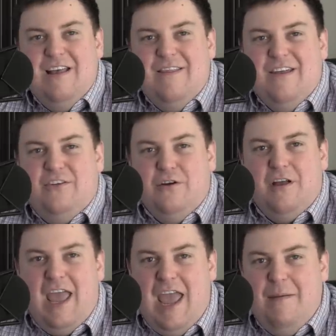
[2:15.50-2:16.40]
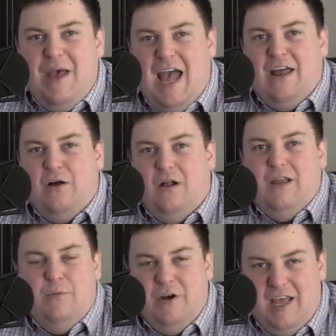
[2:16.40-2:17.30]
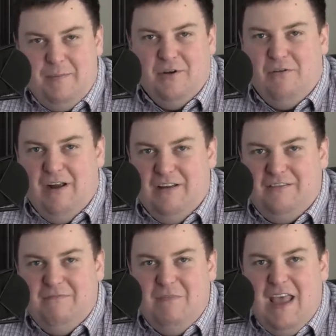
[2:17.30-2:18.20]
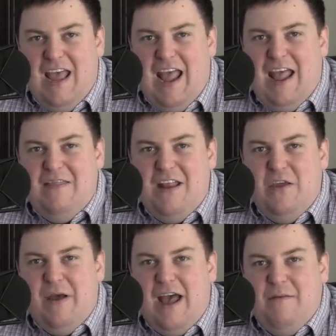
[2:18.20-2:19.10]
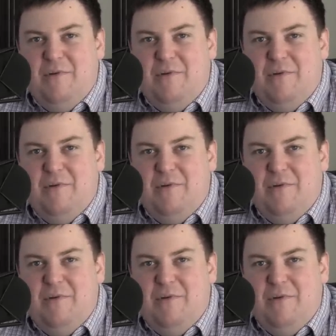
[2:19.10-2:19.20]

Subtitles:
that took aim at Hollywood hypocrites. And then you had